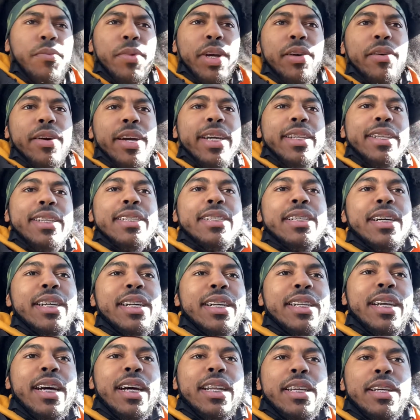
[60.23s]
We're gonna hit this
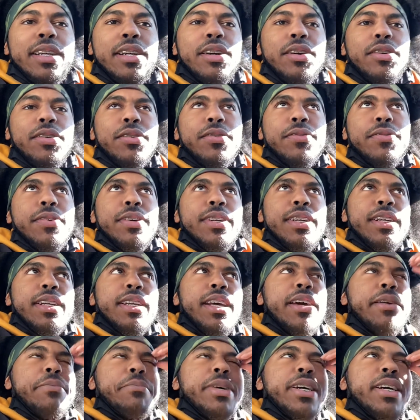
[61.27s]
hundred dollar goal for the
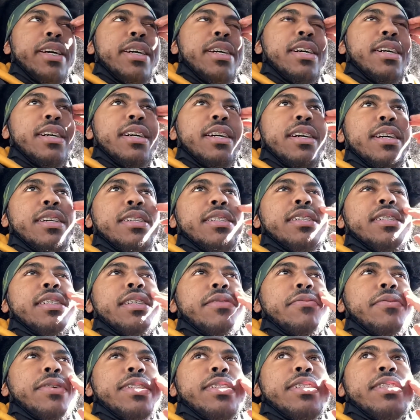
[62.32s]
day, man, uh, and see
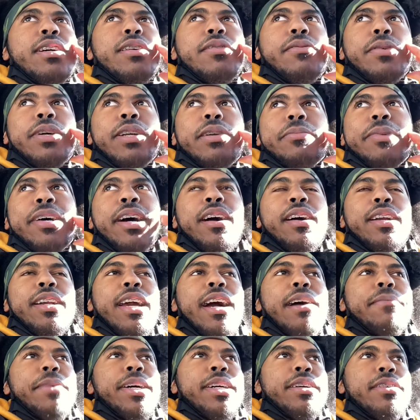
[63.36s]
what's up with it, man. I already
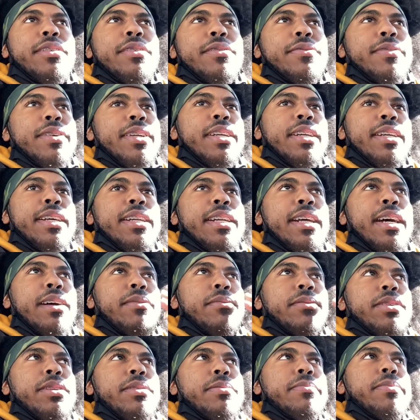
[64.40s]
got my goal for the day that I
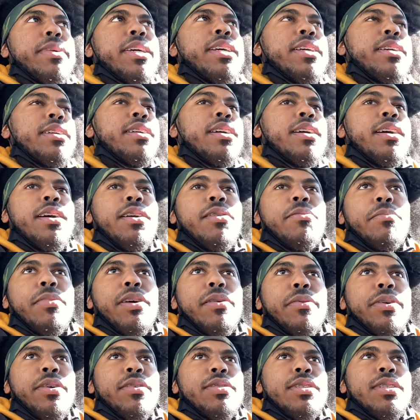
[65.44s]
wanna make, but
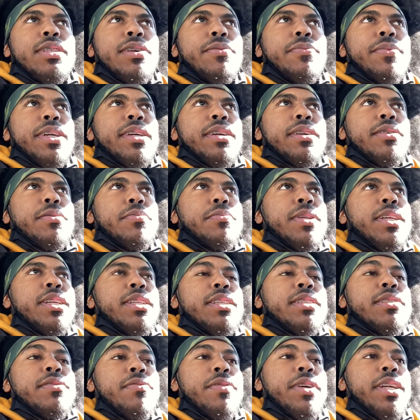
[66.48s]
we're gonna see if we can complete
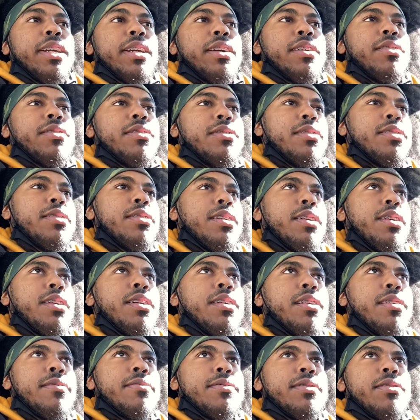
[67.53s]
this video
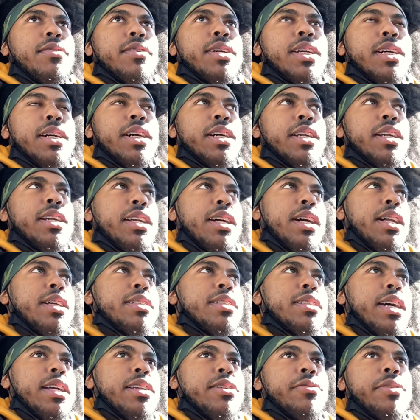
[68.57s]
of doing a hundred
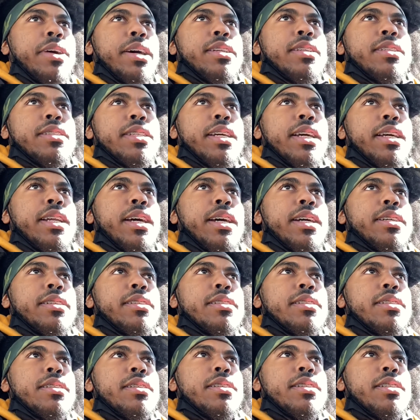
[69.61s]
dollars. I do have to take like a
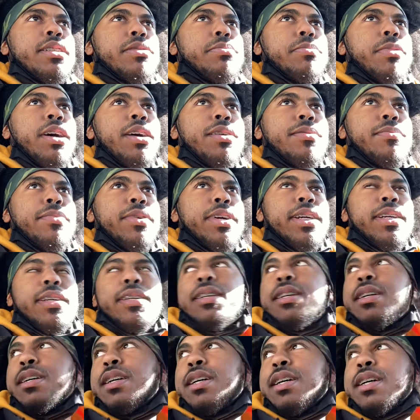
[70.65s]
little small break
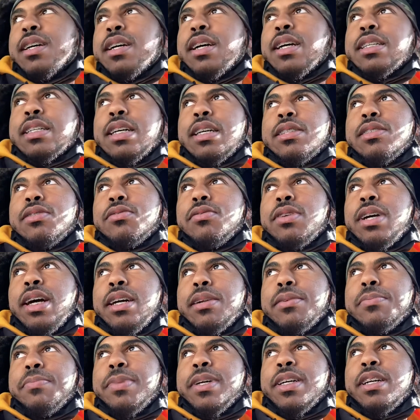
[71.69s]
because I do
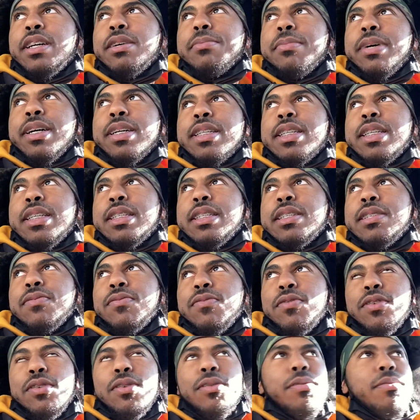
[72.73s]
gotta pick up my niece
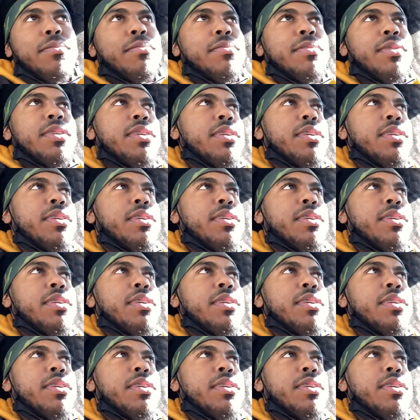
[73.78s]
from